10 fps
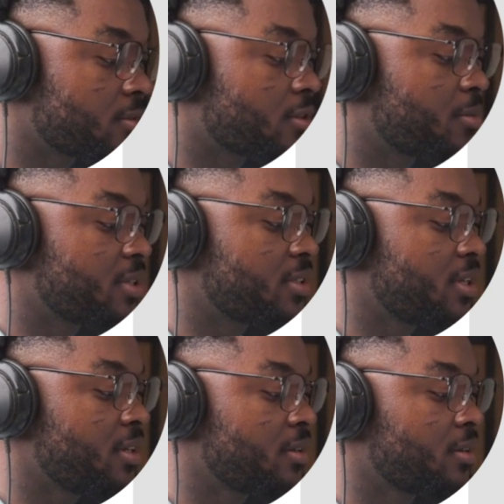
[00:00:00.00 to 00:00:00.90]
command
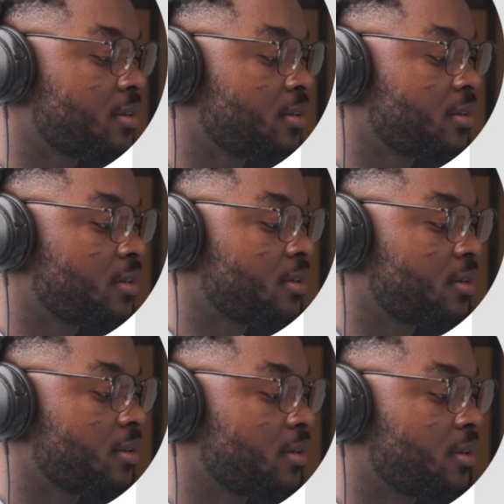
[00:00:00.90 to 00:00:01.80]
D
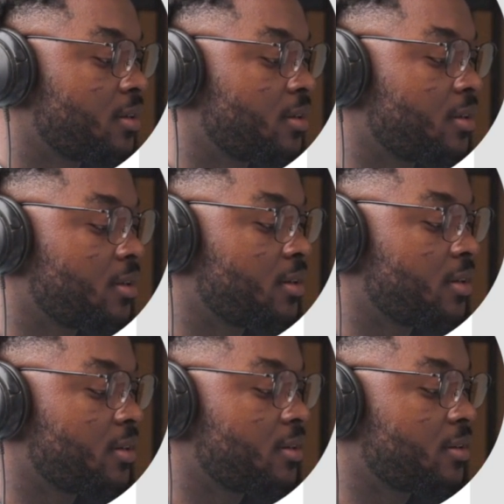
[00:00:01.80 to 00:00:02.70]
and
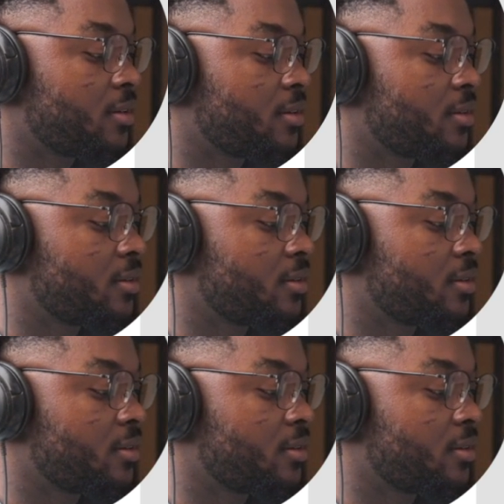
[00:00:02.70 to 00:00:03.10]
then